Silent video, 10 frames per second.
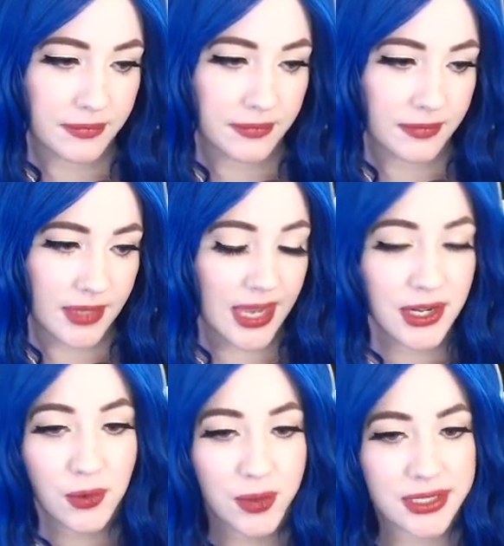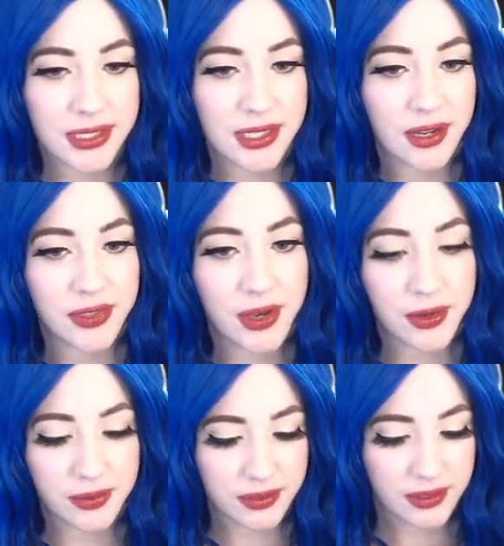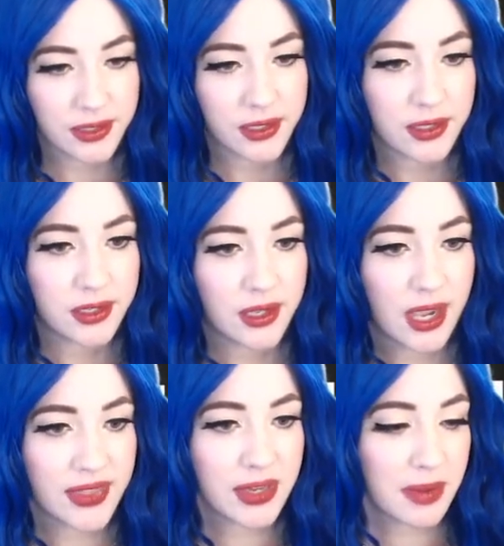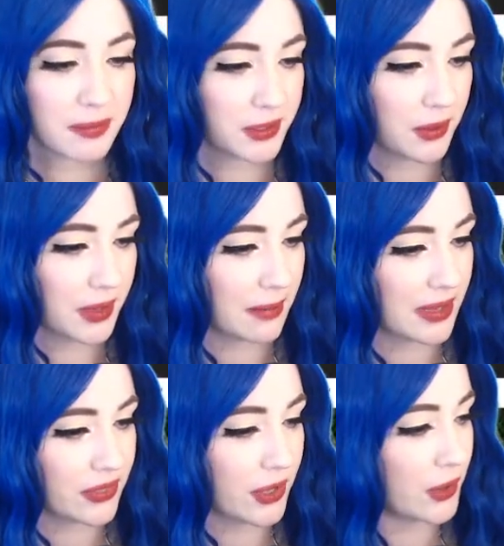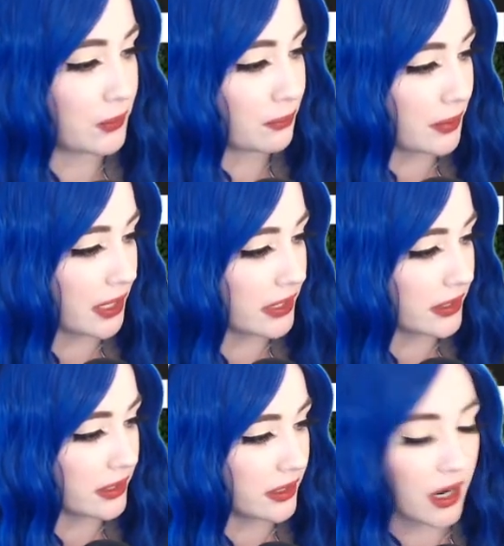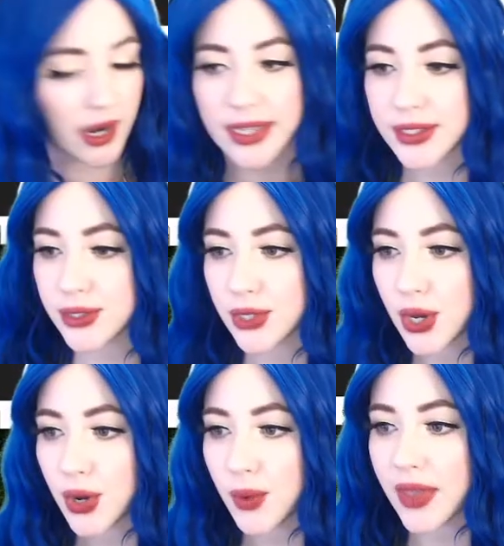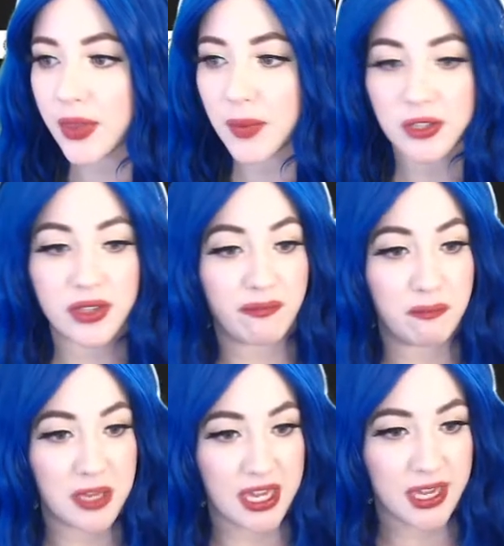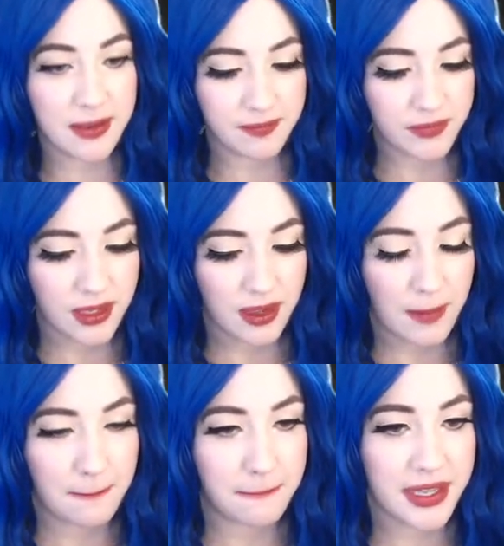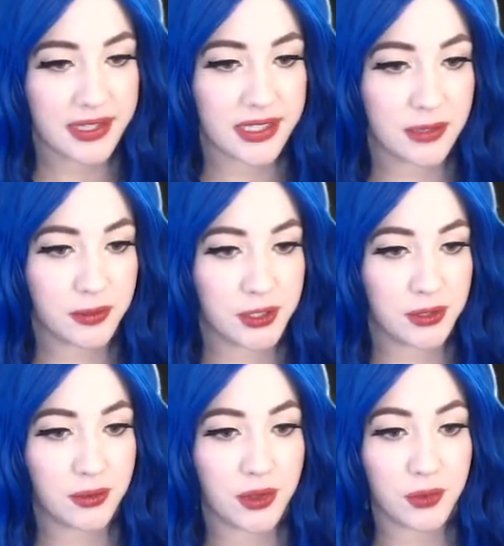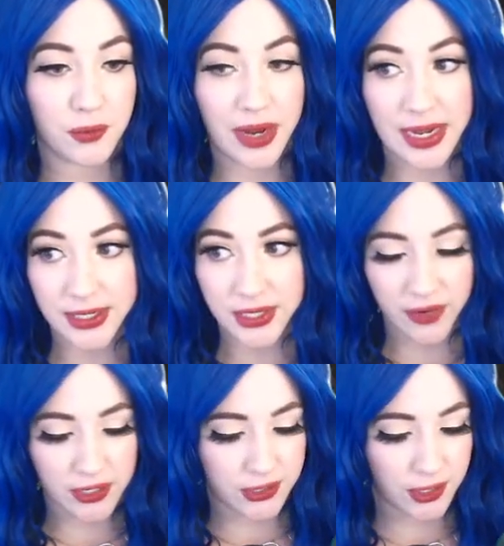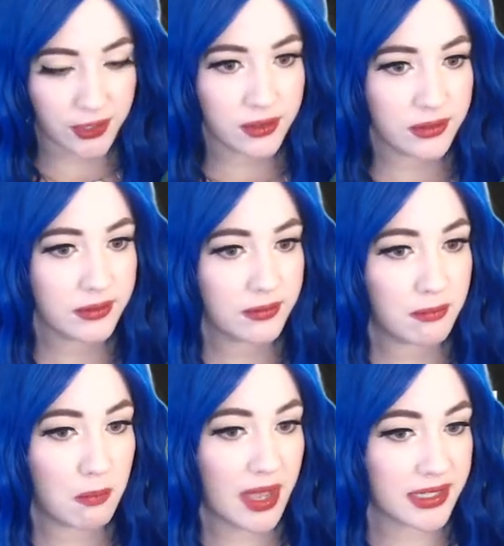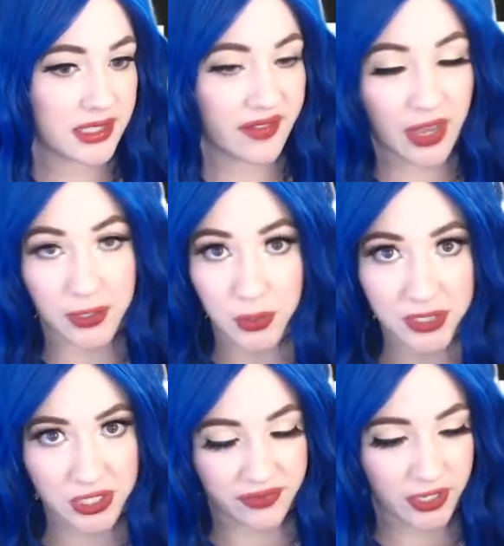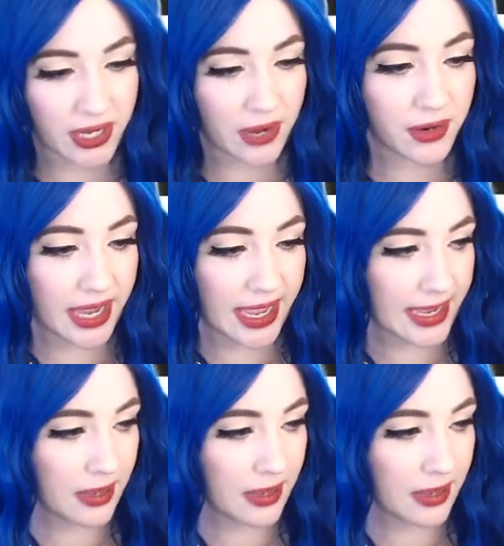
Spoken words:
And no worries, duck, though. I think people know what I mean, though. But, all right. So, and then we also have b. b is equal to the radius of our circle minus the value we just figured out, a.